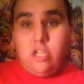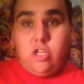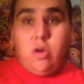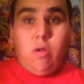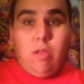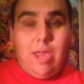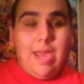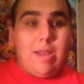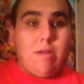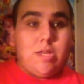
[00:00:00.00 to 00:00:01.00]
Joel
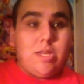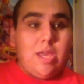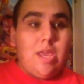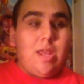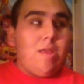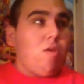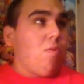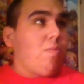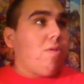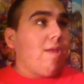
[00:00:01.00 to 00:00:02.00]
Edgerton,
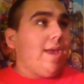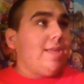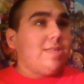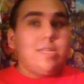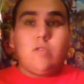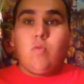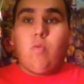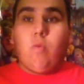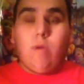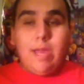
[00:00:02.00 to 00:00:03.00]
who plays this
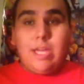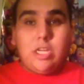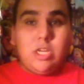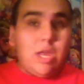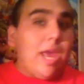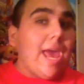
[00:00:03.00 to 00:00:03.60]
rich